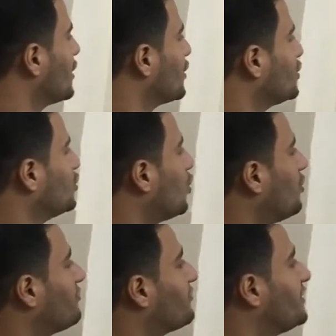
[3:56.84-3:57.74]
You
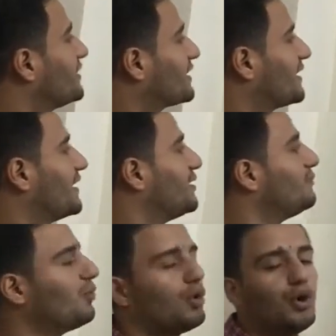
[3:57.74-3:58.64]
often came
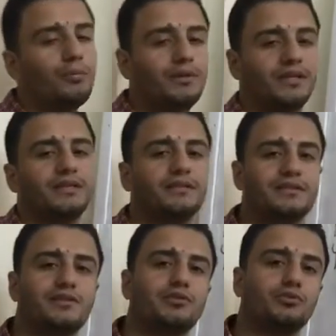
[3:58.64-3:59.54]
home late.
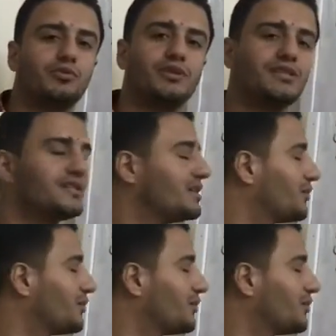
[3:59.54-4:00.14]
What is the